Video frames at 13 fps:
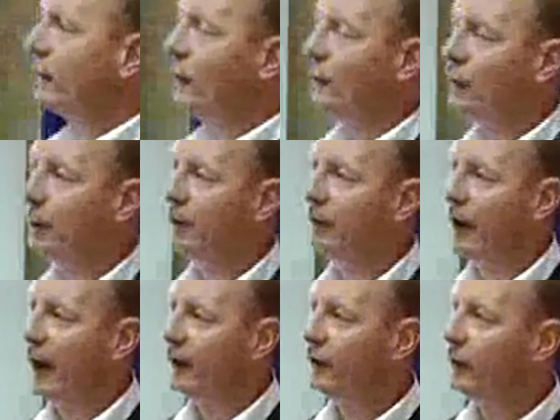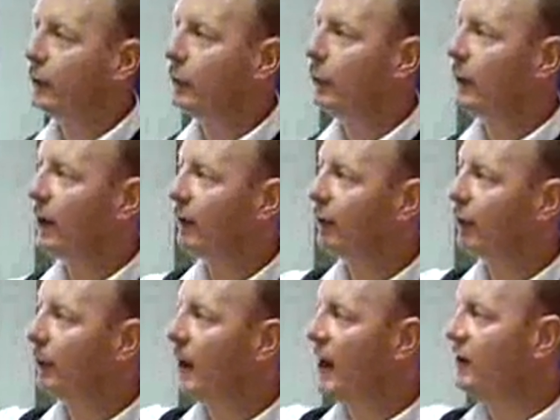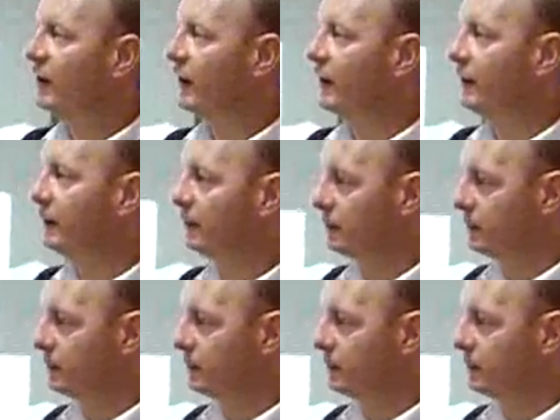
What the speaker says: also provide you with information